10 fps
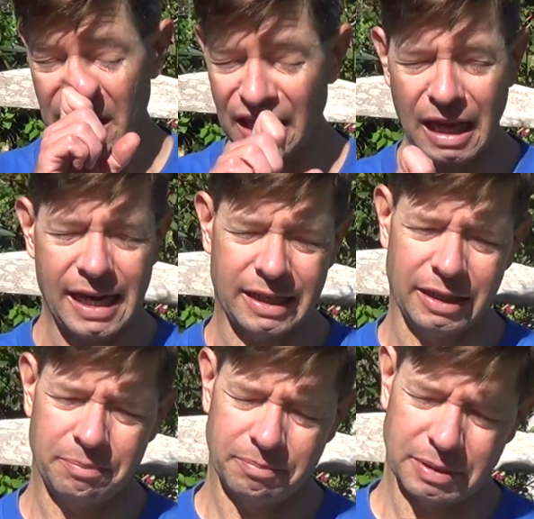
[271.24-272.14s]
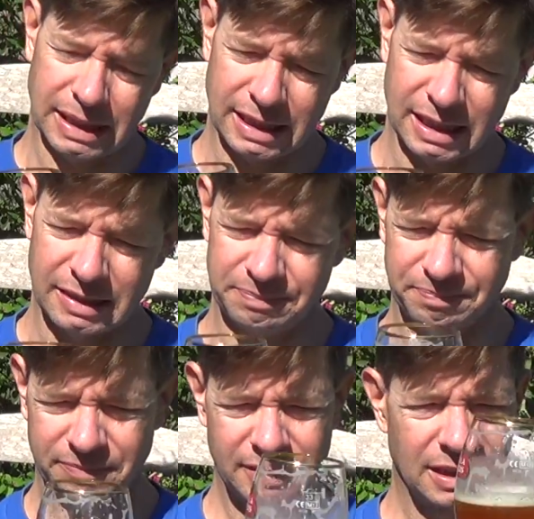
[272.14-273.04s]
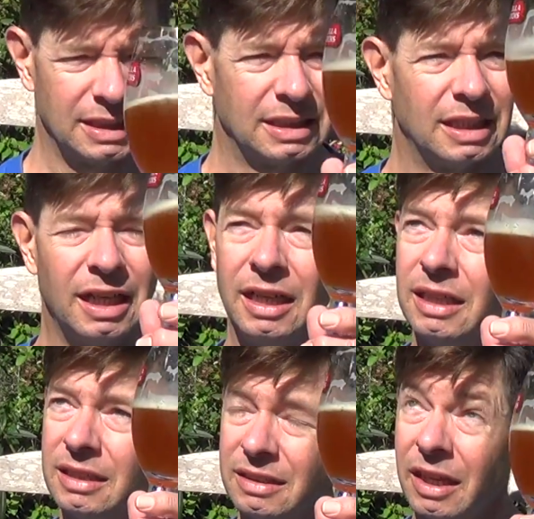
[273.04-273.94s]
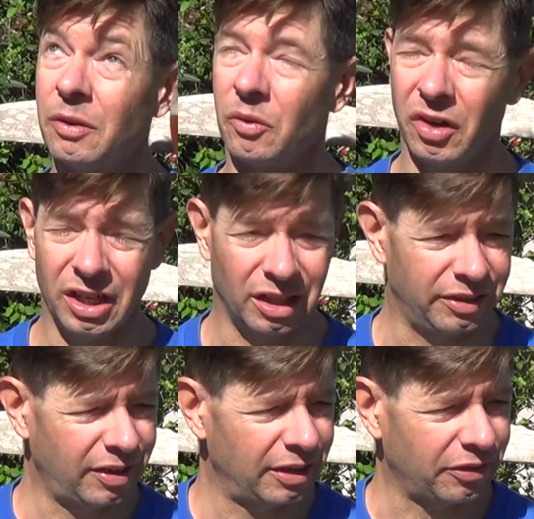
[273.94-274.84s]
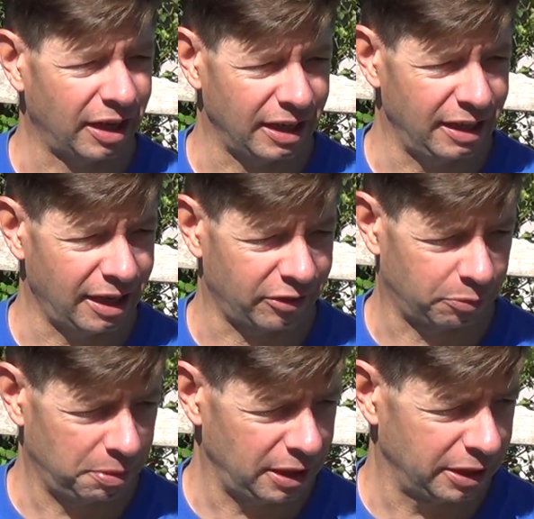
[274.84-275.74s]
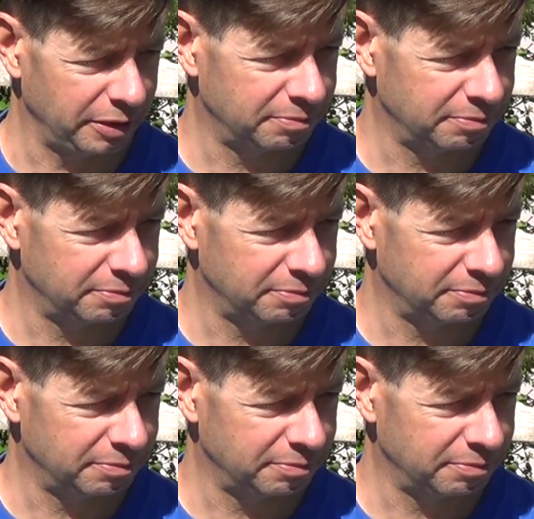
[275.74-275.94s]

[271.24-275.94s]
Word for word: I like it, but uh, that really tastes like ESB.